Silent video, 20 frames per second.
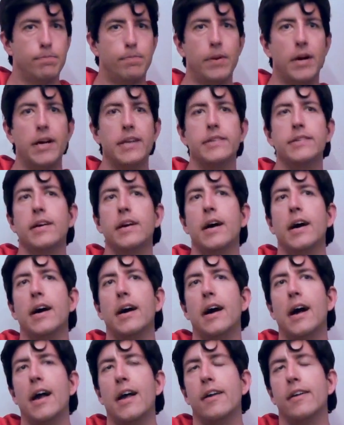but
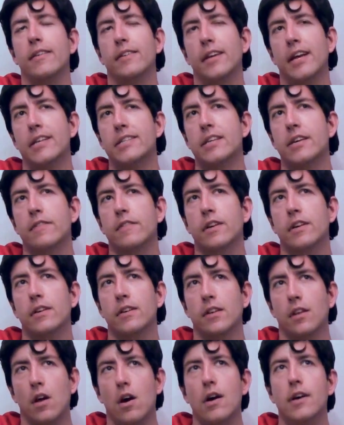uh, I guess I've
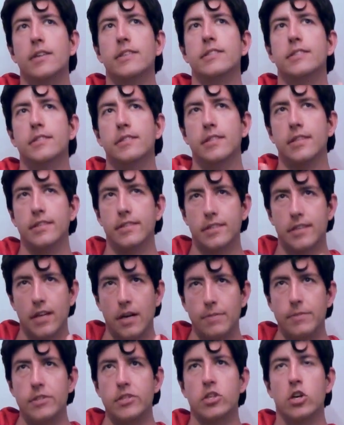long since
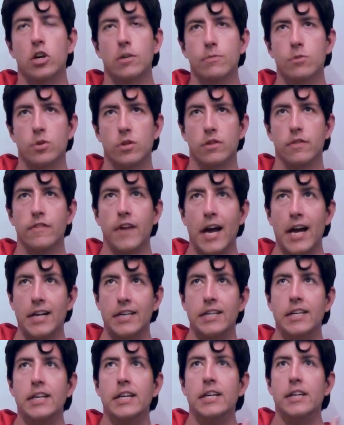come to terms with the
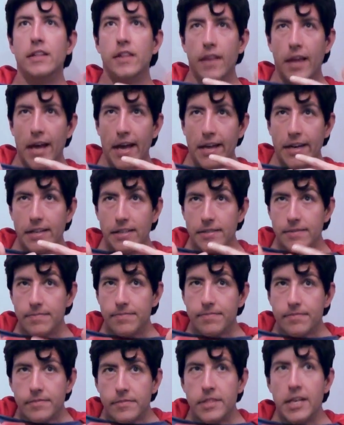fact that
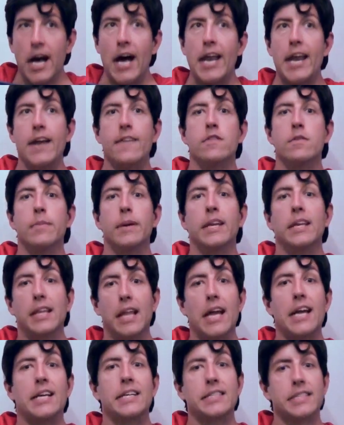not everybody
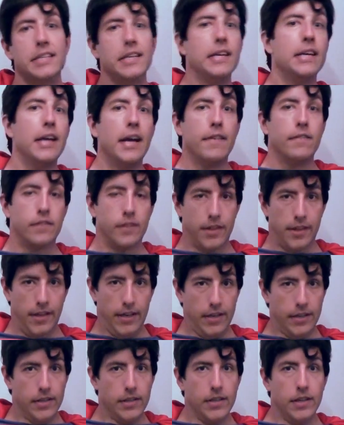likes
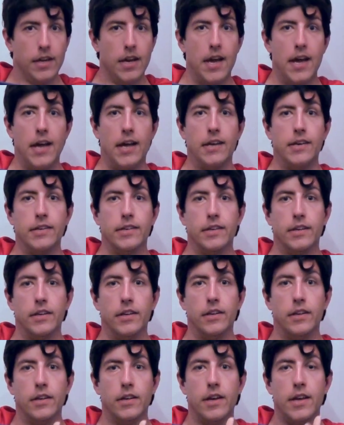everything, and
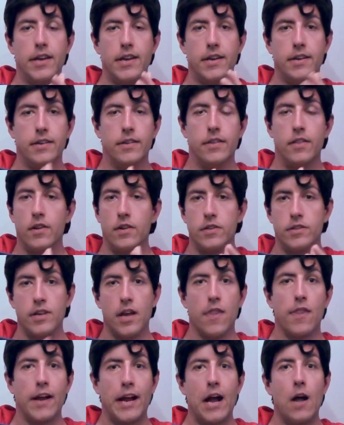uh, and there's
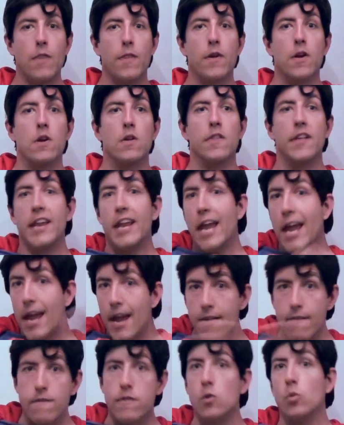nothing out there that
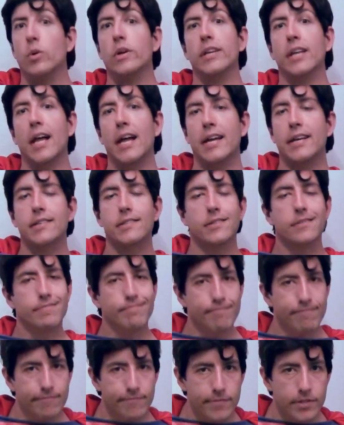everyone likes.
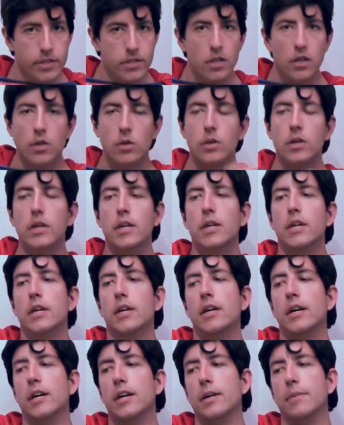So.
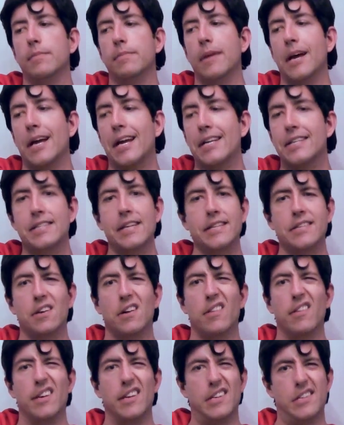Um, I guess that's
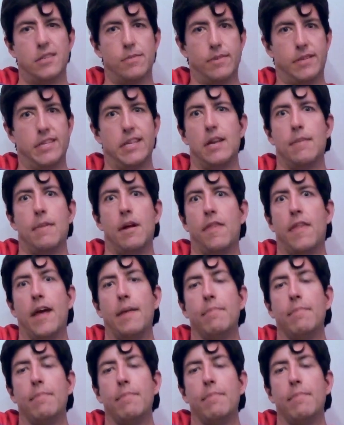all that needs to be said about